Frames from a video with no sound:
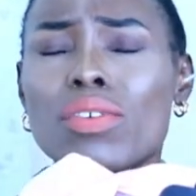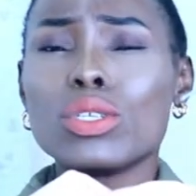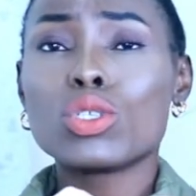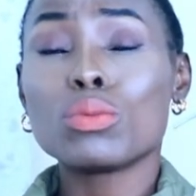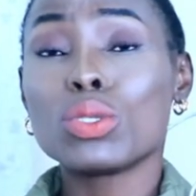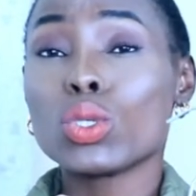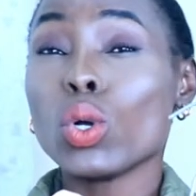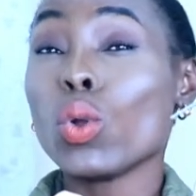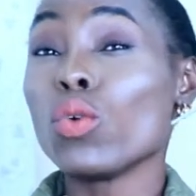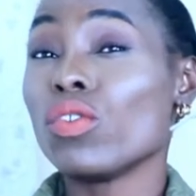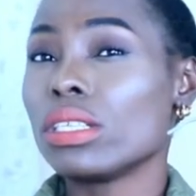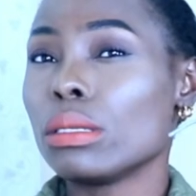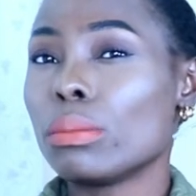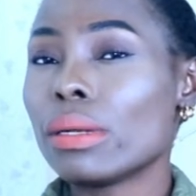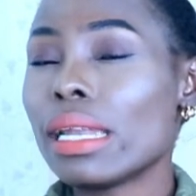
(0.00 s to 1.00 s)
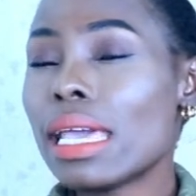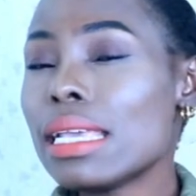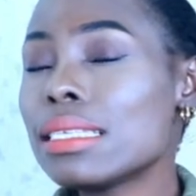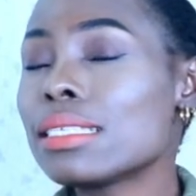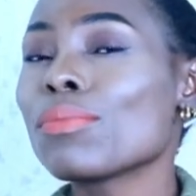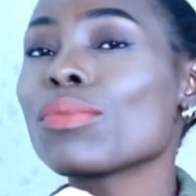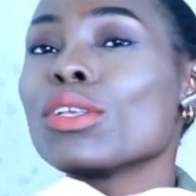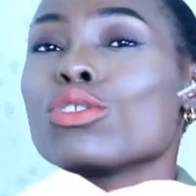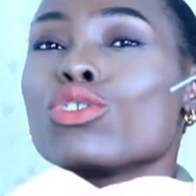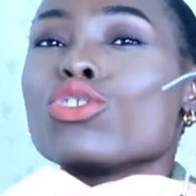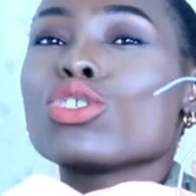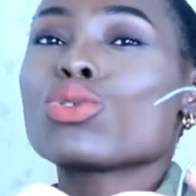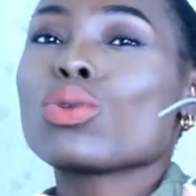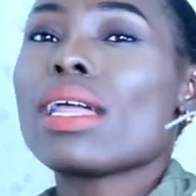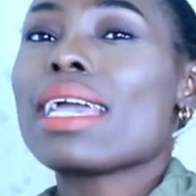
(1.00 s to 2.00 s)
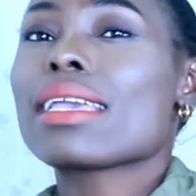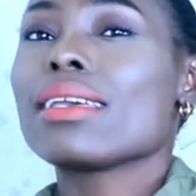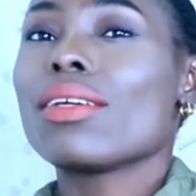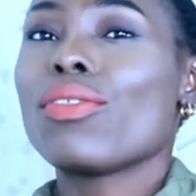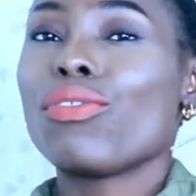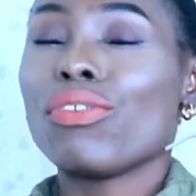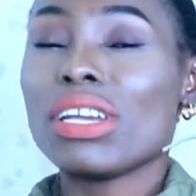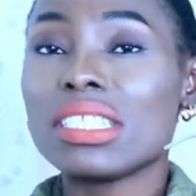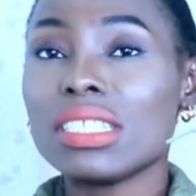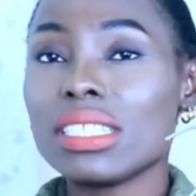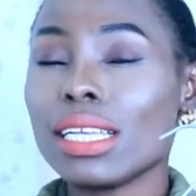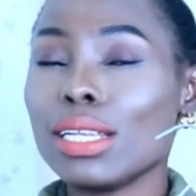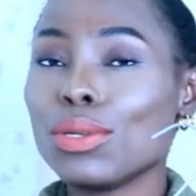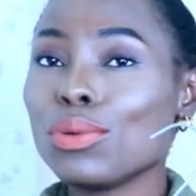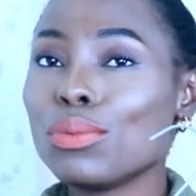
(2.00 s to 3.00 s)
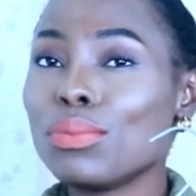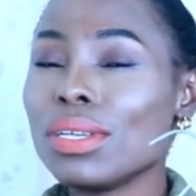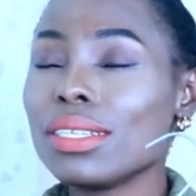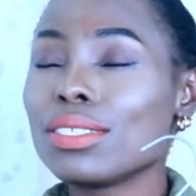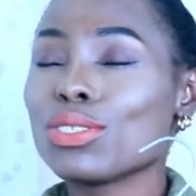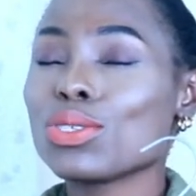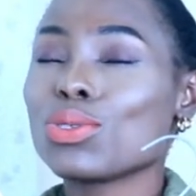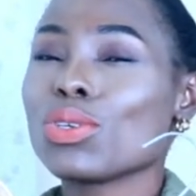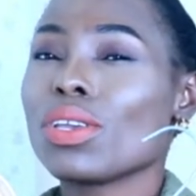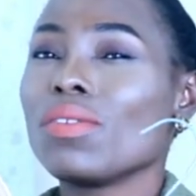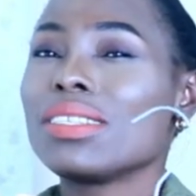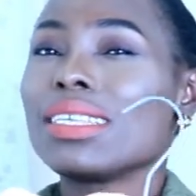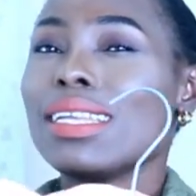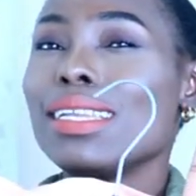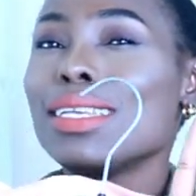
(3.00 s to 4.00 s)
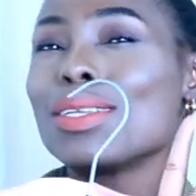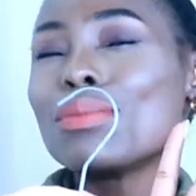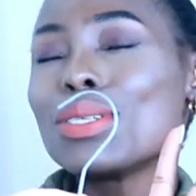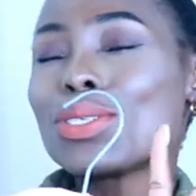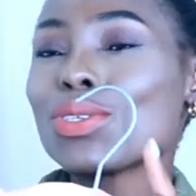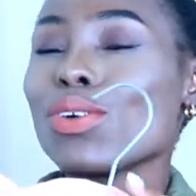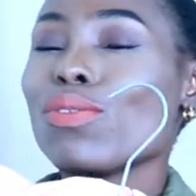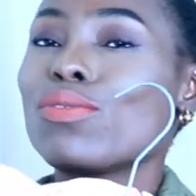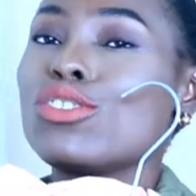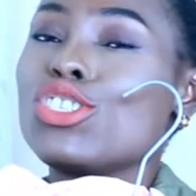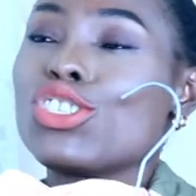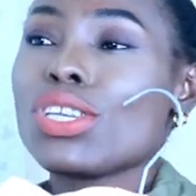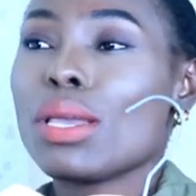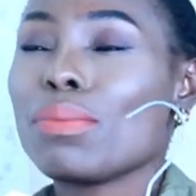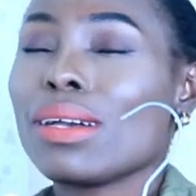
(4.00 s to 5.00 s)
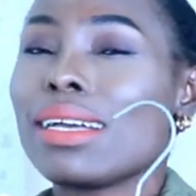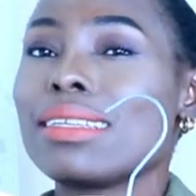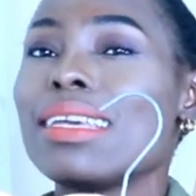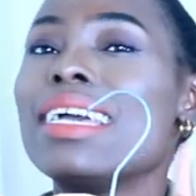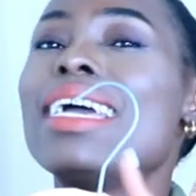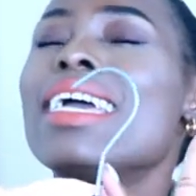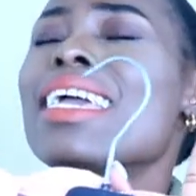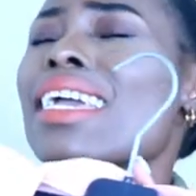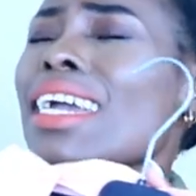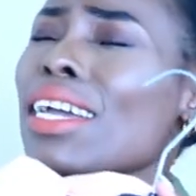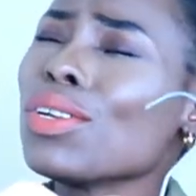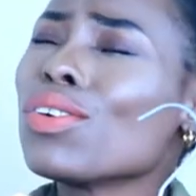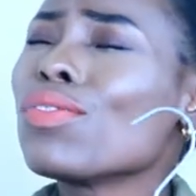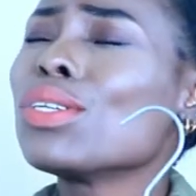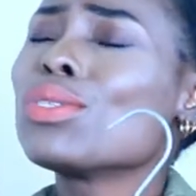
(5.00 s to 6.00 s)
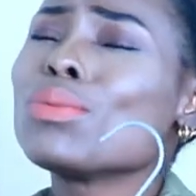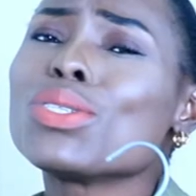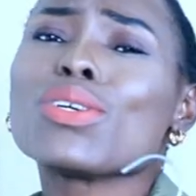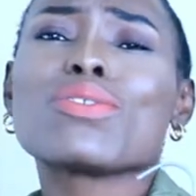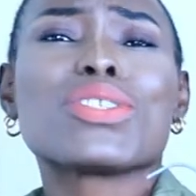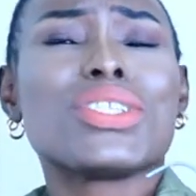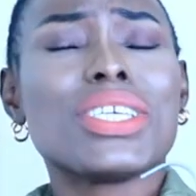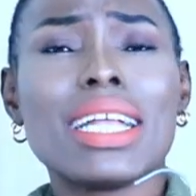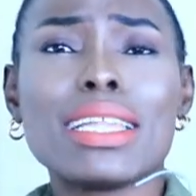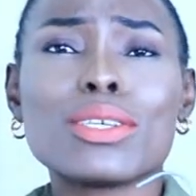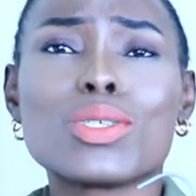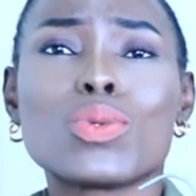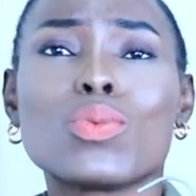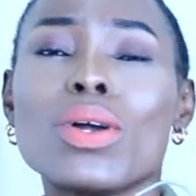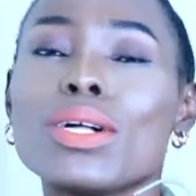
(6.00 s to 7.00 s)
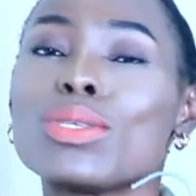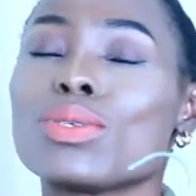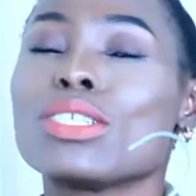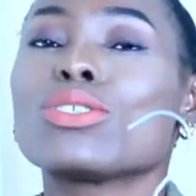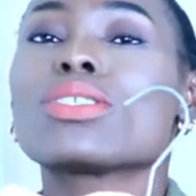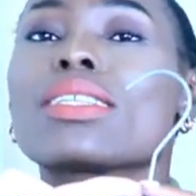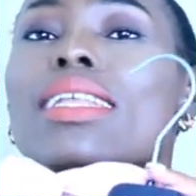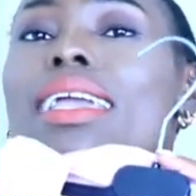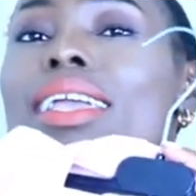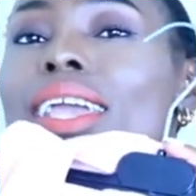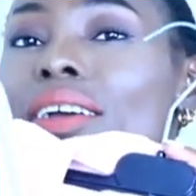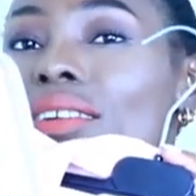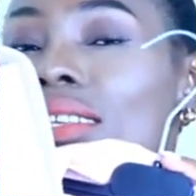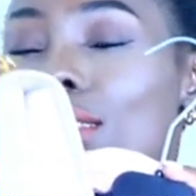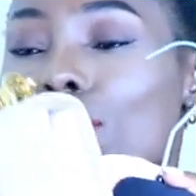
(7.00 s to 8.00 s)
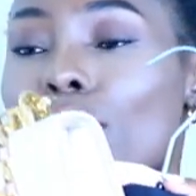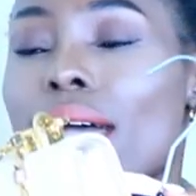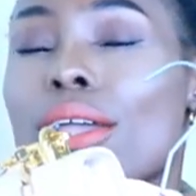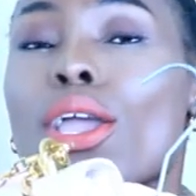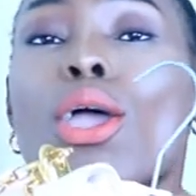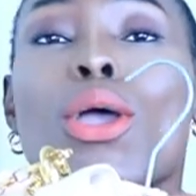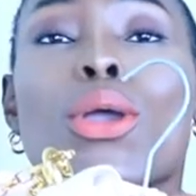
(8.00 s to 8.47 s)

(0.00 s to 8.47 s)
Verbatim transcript: of a little bit all over the place so just to like fight it a little bit just to give it a little bit of shape and kind of a little bit of style as well so i just like carry this bag